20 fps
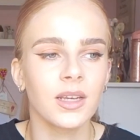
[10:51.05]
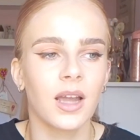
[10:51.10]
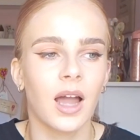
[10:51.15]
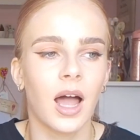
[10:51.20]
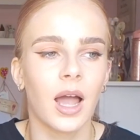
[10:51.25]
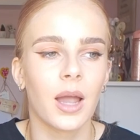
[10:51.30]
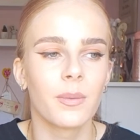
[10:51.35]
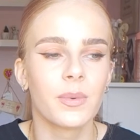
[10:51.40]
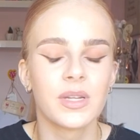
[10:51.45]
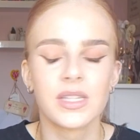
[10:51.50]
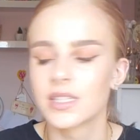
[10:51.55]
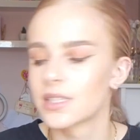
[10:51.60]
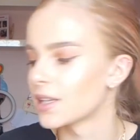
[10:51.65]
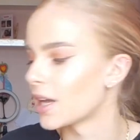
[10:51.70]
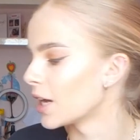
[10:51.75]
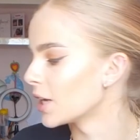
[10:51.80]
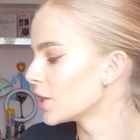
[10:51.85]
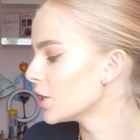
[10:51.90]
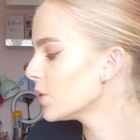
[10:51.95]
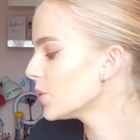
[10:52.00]
I
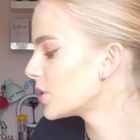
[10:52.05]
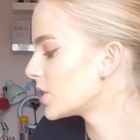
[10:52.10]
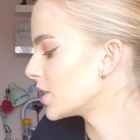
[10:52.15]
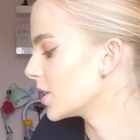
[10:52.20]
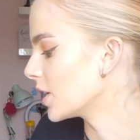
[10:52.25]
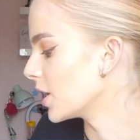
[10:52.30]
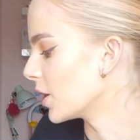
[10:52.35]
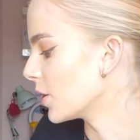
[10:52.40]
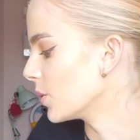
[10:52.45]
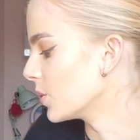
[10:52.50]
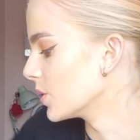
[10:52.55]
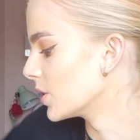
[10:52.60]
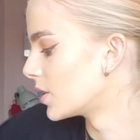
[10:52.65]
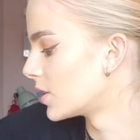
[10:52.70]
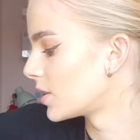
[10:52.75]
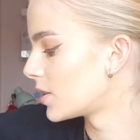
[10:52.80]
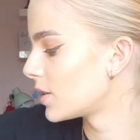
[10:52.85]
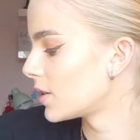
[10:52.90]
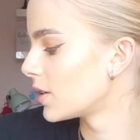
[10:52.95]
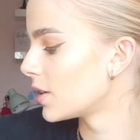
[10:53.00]
used to
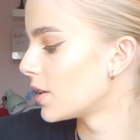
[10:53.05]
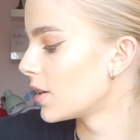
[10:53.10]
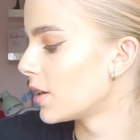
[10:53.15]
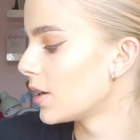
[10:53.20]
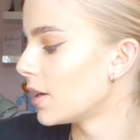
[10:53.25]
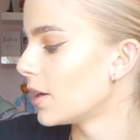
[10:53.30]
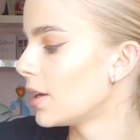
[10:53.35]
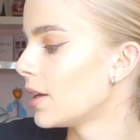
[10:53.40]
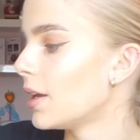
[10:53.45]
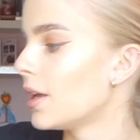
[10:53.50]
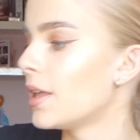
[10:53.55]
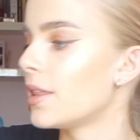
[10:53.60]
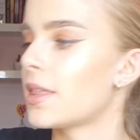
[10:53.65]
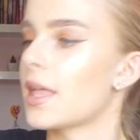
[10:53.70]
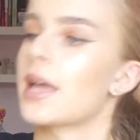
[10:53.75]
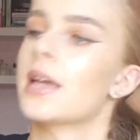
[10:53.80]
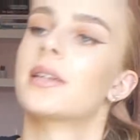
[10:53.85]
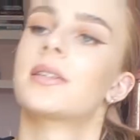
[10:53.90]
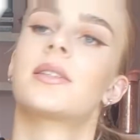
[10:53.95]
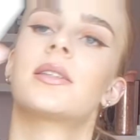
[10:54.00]
use
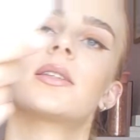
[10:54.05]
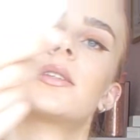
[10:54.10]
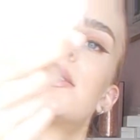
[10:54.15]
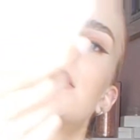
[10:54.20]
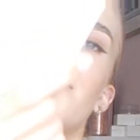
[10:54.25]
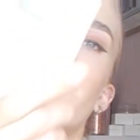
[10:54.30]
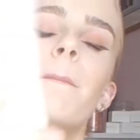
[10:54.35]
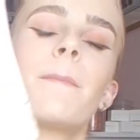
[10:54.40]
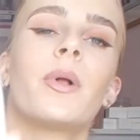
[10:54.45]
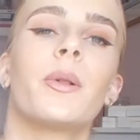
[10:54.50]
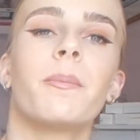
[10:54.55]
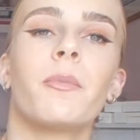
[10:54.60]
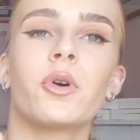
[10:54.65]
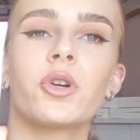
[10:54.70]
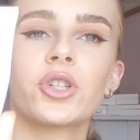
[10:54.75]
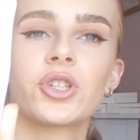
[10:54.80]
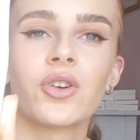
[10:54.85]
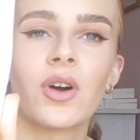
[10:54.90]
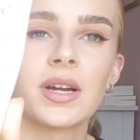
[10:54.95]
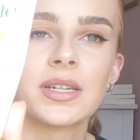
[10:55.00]
this simple
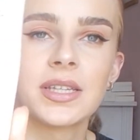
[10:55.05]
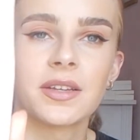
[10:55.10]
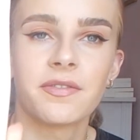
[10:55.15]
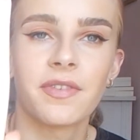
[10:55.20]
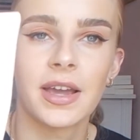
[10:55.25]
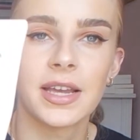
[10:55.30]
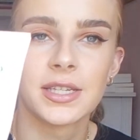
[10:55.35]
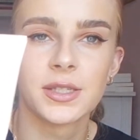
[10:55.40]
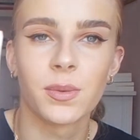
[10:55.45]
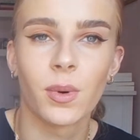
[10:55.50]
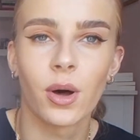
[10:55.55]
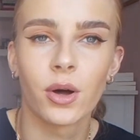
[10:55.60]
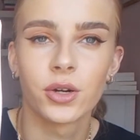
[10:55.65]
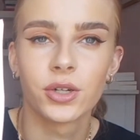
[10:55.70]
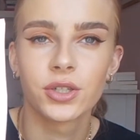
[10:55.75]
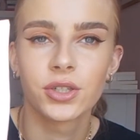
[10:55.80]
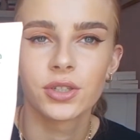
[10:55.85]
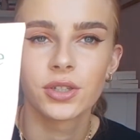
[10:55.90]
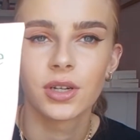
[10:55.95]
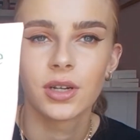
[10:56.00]
moisturising face
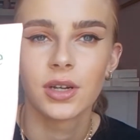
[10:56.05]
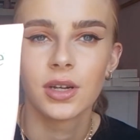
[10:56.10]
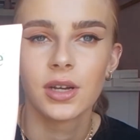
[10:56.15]
wash,